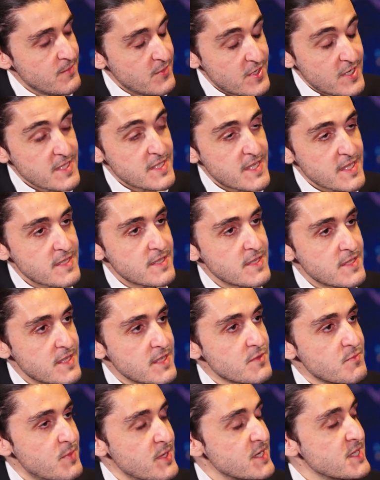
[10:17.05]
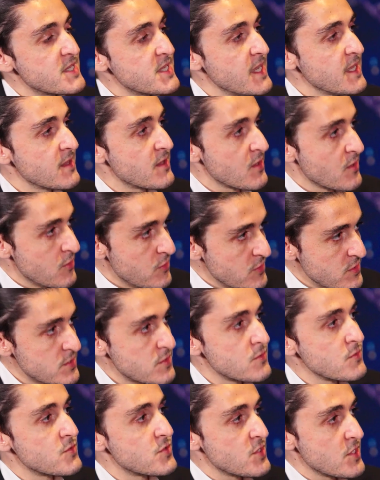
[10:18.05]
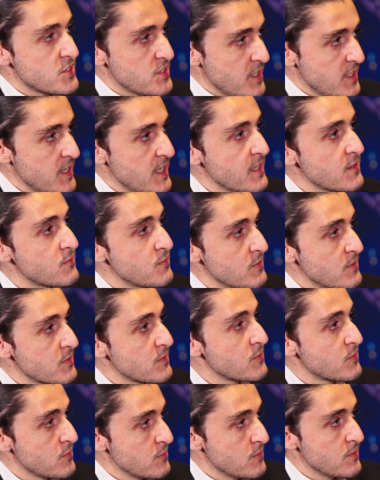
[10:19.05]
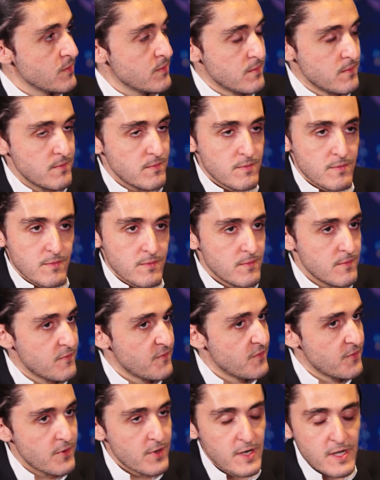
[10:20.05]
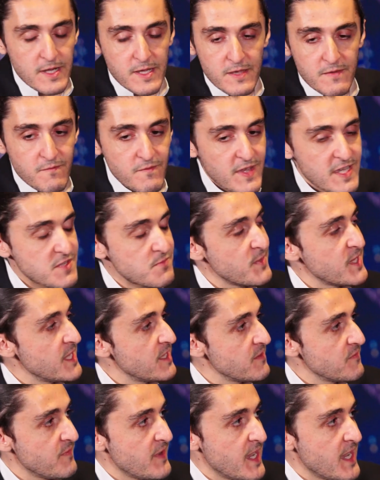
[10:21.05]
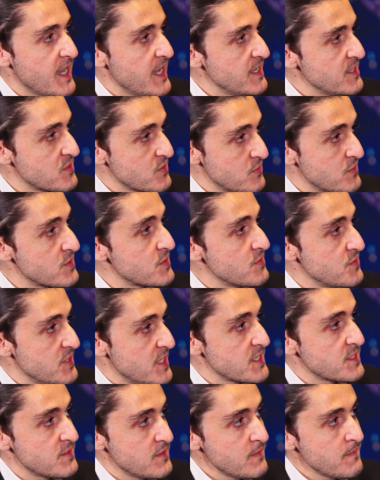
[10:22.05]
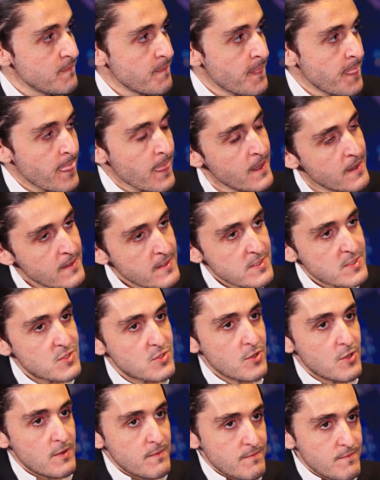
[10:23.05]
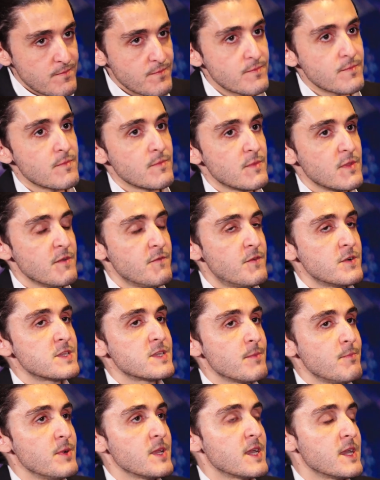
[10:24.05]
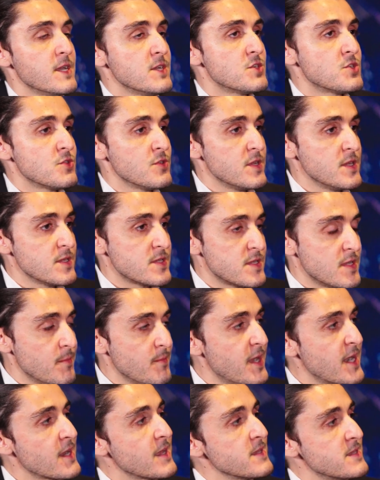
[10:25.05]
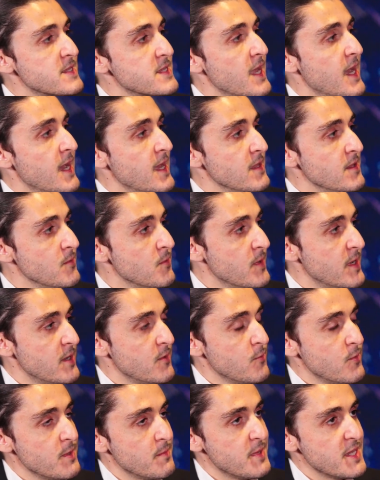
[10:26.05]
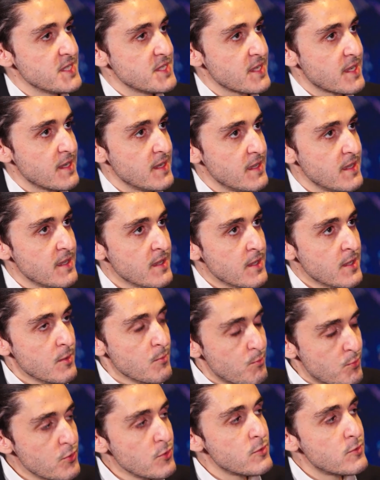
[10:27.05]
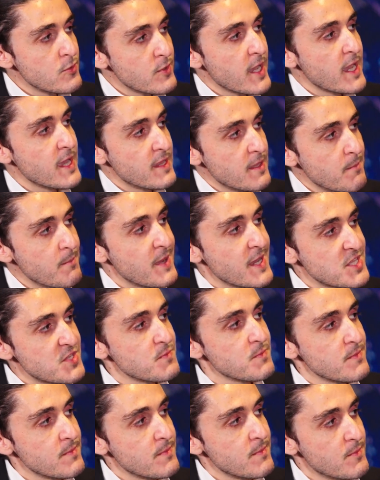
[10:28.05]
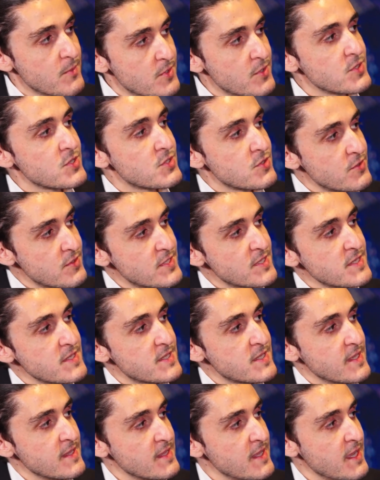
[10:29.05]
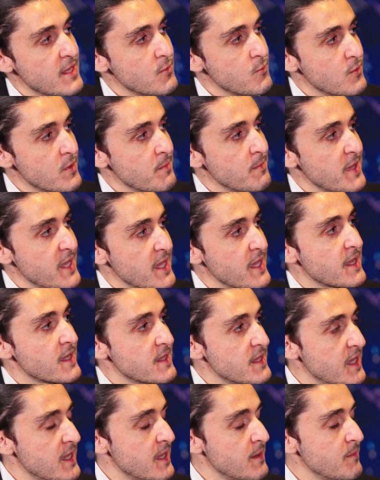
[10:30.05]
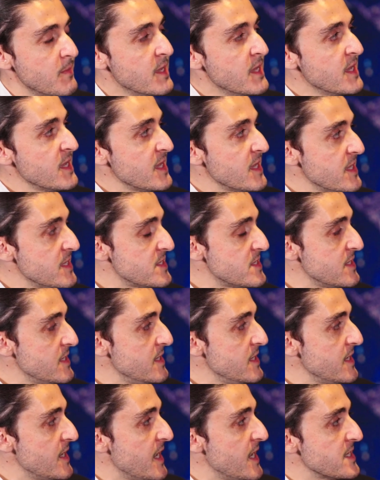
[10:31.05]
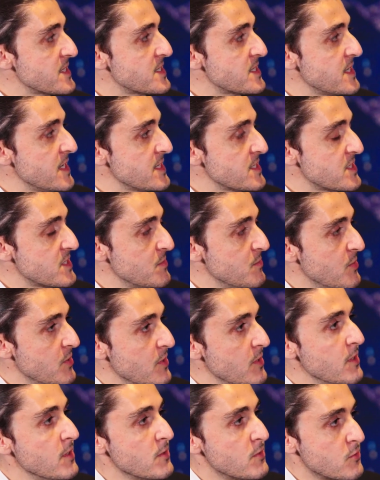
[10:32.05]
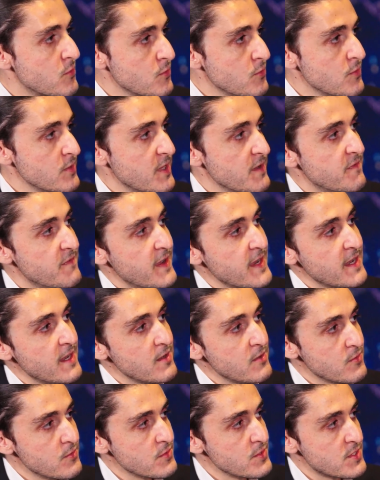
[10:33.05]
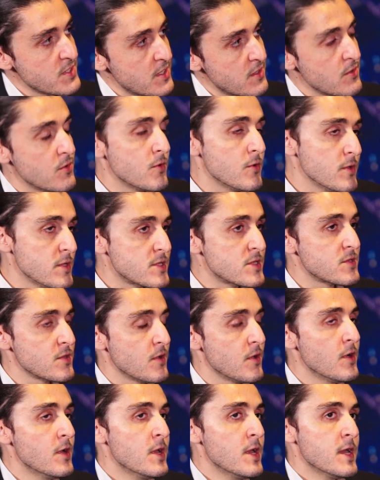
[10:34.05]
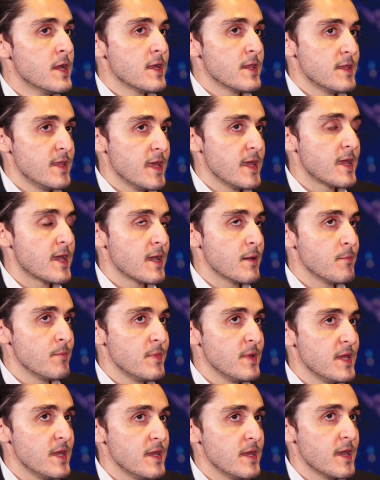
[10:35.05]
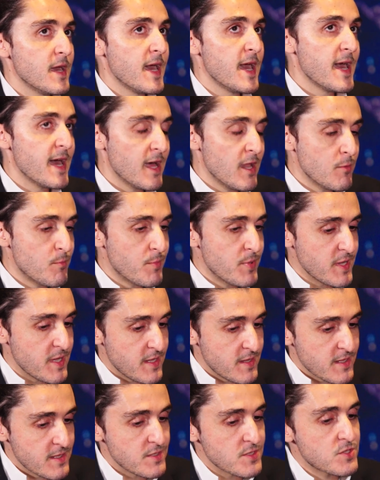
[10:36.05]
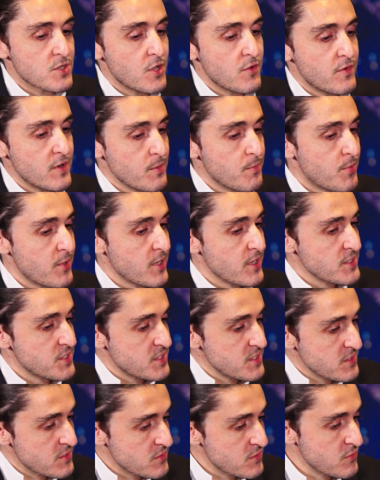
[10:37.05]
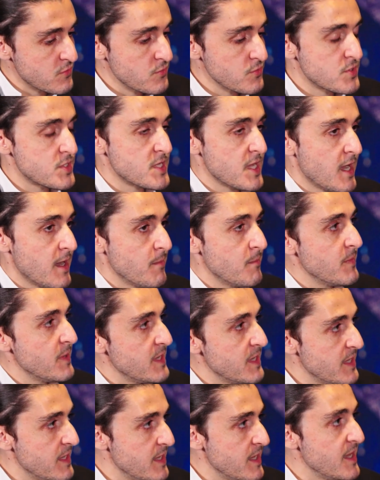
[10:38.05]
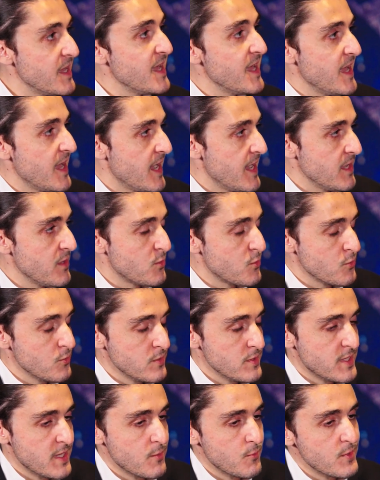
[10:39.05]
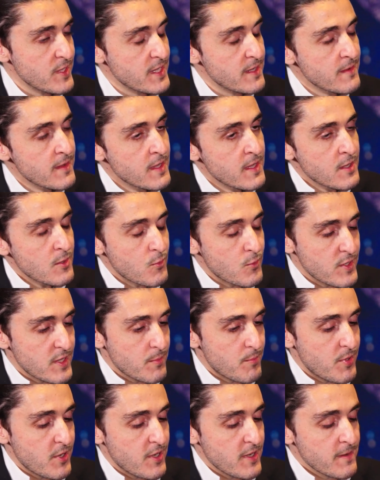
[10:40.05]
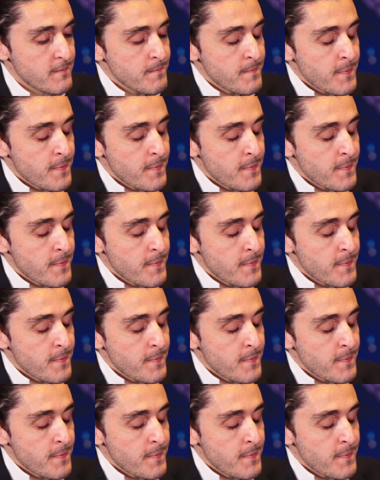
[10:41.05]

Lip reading: than 66% goes to social network for investment advice or suggestion. So the first application is the market study, where we basically pull together much more sources and then we make them easily accessible to the final user. Also, they can be helped in the discovery process through some AI tool that we deploy.